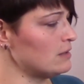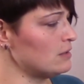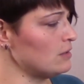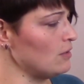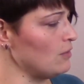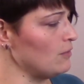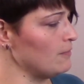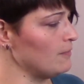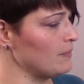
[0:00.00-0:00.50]

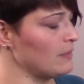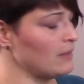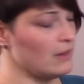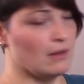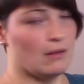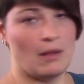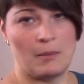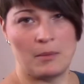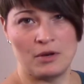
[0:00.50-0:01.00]
So
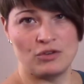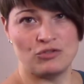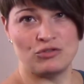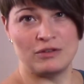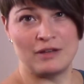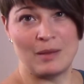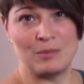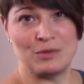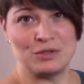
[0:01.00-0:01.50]
I'm going
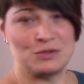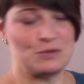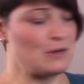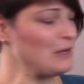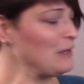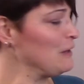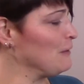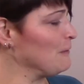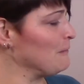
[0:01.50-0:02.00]
to
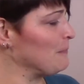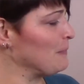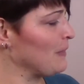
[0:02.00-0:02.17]
demonstrate here.